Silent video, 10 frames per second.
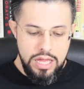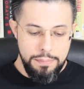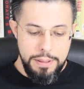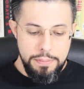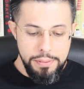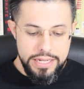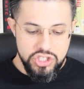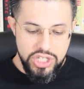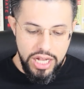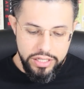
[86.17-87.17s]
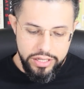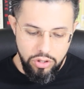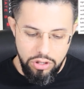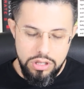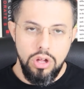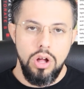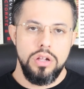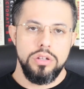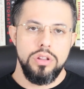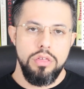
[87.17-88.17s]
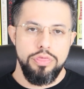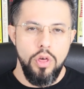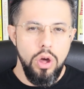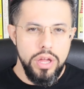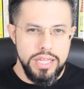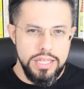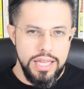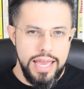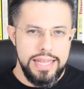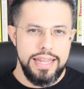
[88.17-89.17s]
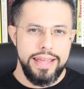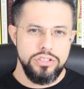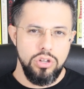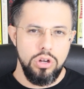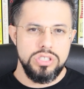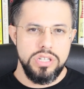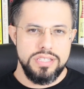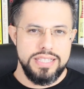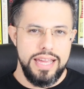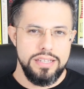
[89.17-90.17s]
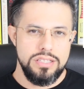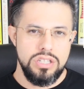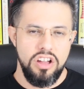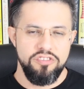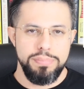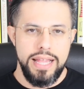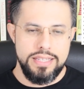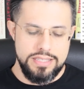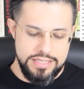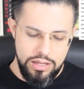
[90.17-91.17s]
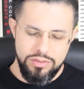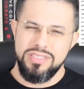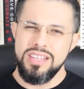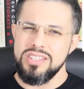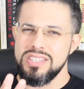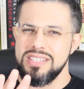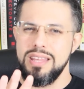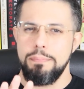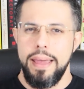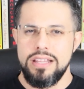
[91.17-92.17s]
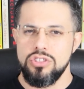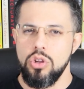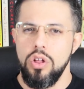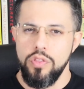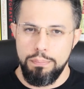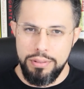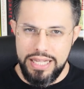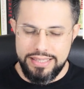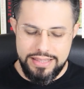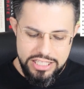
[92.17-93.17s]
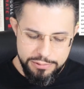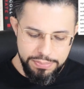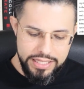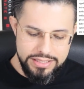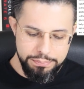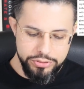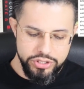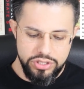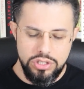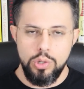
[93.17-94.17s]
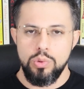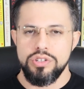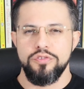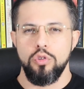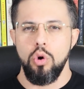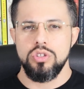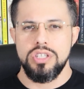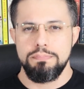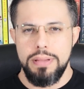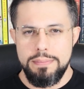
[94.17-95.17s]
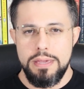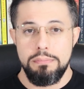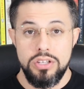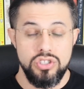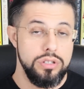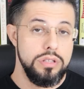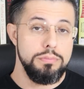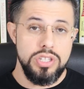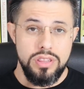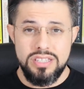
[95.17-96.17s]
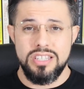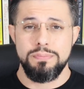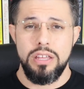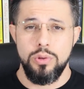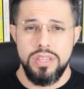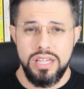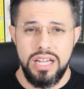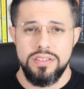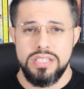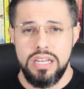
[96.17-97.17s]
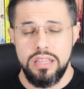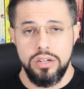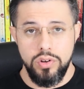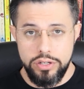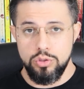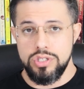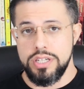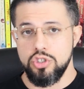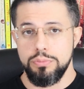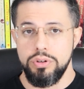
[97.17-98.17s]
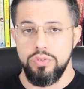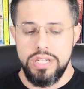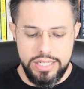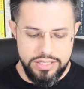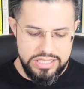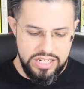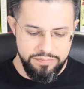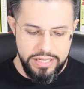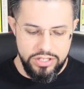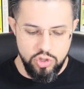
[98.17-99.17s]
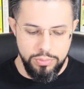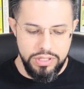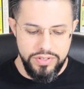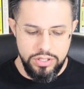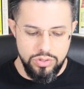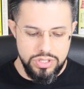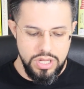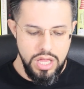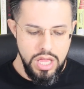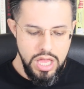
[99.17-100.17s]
A paper by Zhang et al. On thawing and antioxidant status of plants. Now, this depends on the plant. This plant in particular was frozen baby mustard. This is, by the way, the kind of study that Greg Doucette should be reading instead of making so many videos.